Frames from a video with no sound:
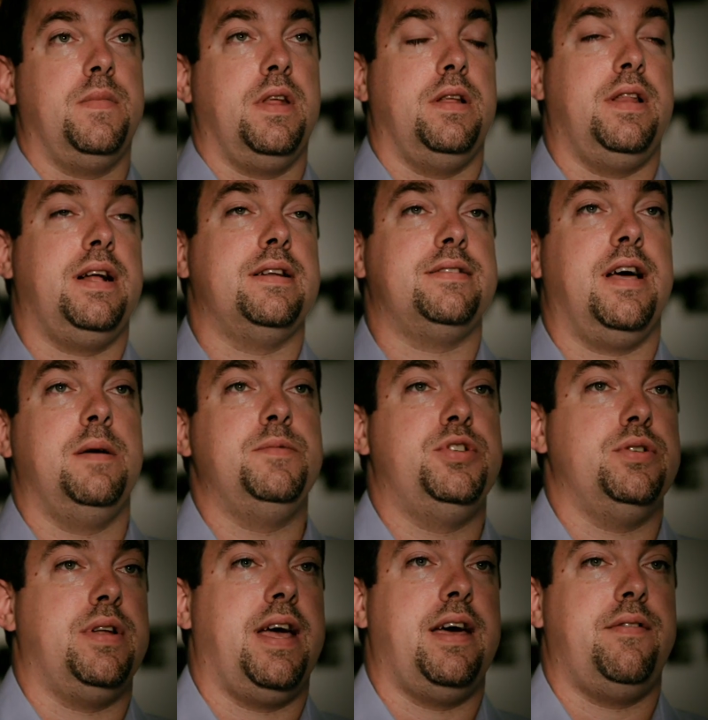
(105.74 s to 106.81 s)
A lot of times
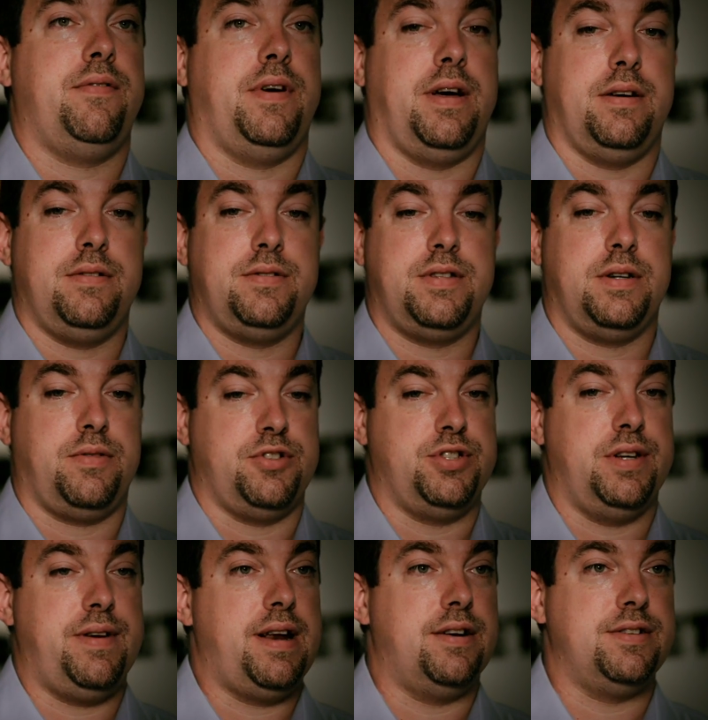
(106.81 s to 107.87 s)
you'll have several
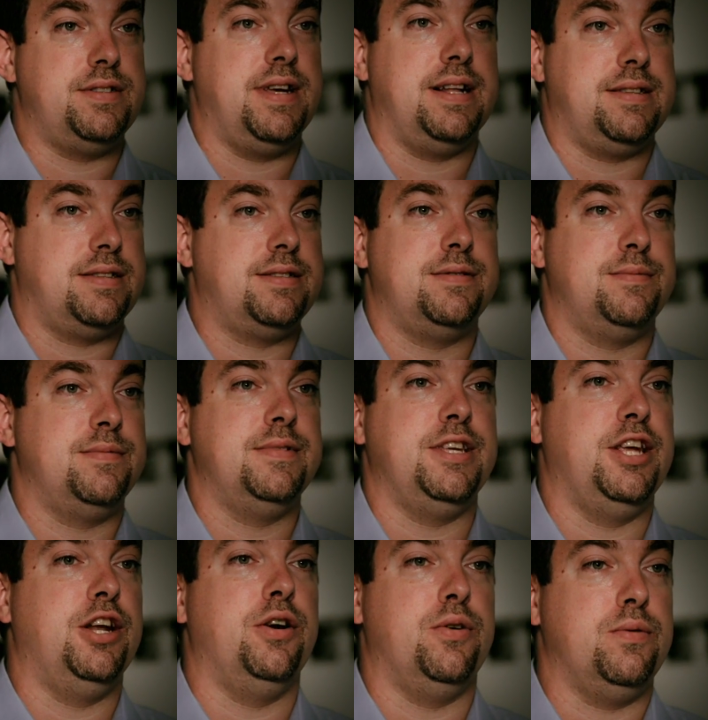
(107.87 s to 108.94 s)
generator sets,
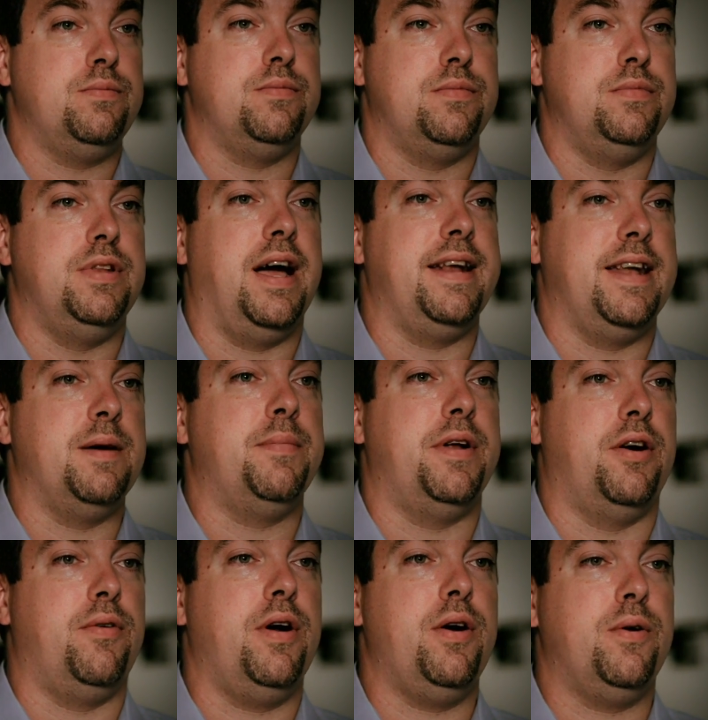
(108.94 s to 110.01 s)
lined up in
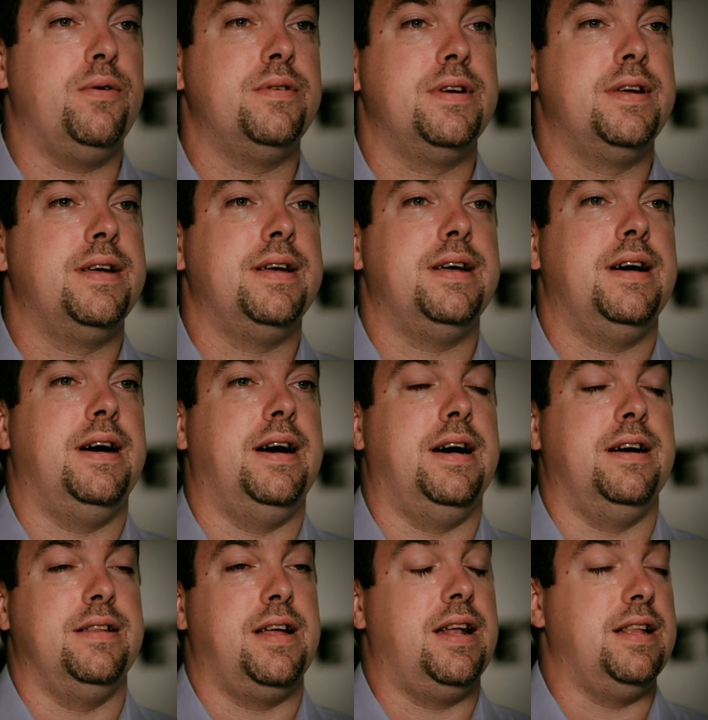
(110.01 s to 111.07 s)
a row.
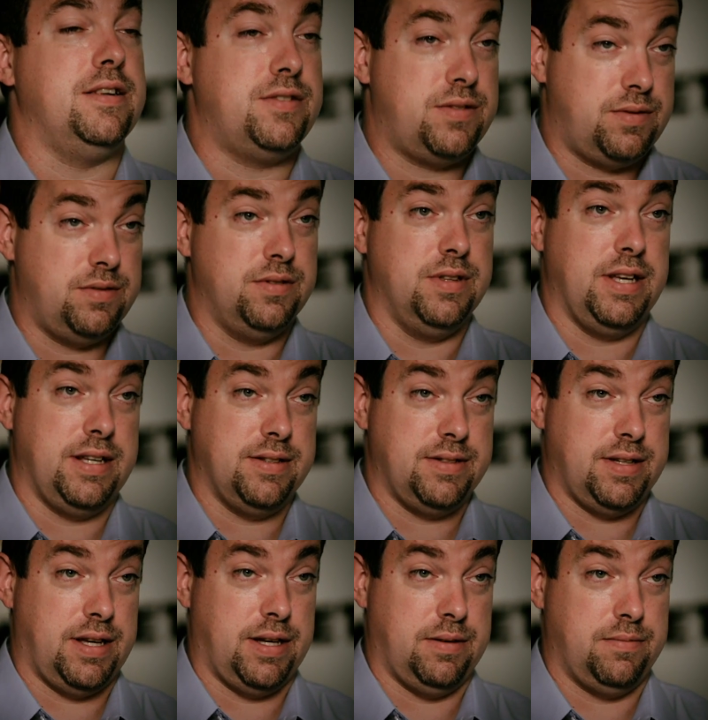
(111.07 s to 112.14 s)
A lot of these
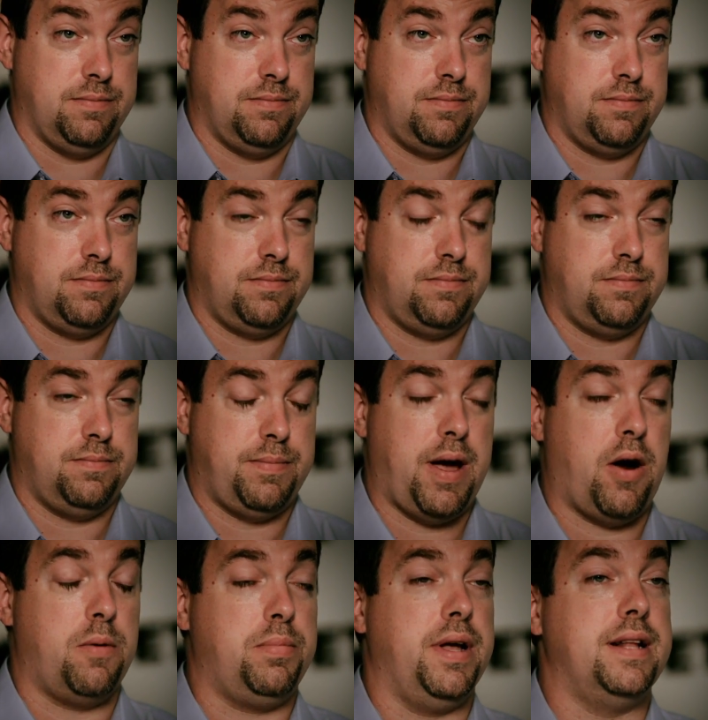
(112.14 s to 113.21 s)

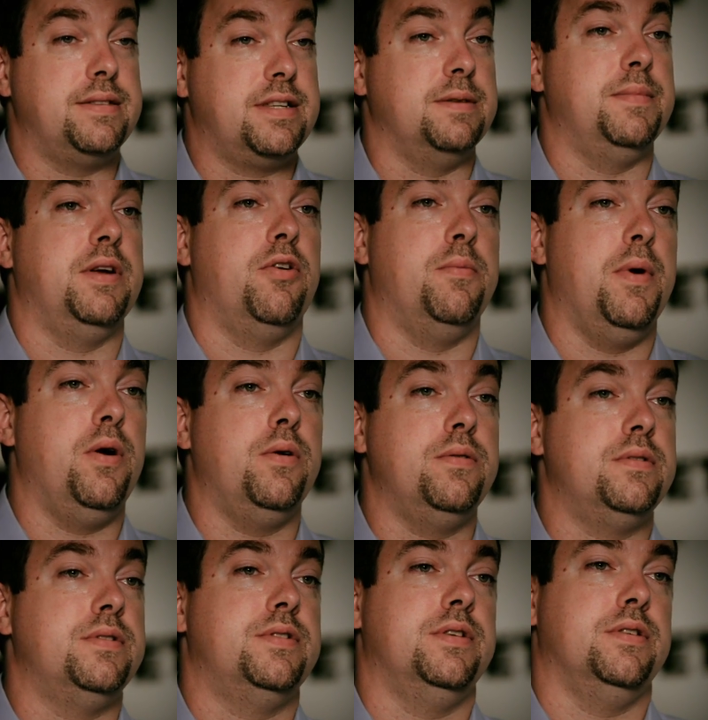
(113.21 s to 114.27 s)
power plants can be remote,
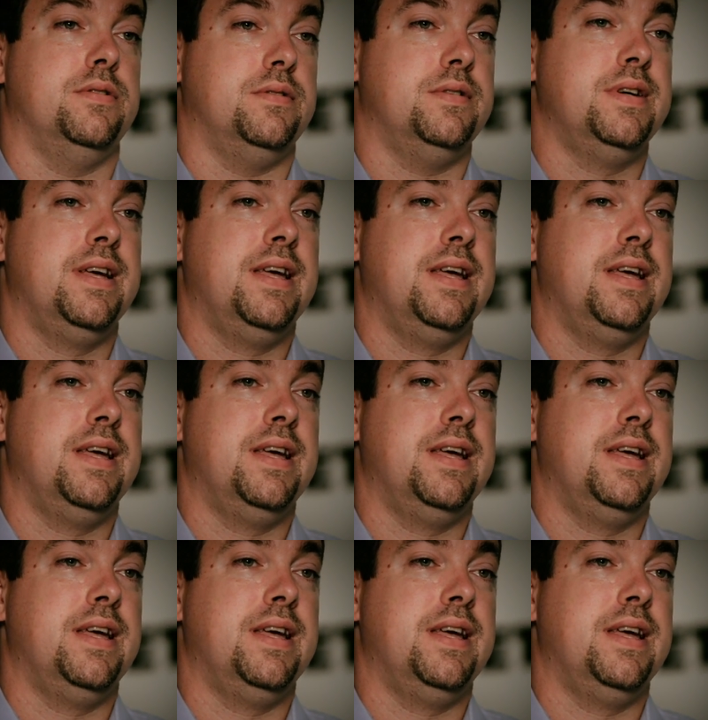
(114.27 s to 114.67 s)
so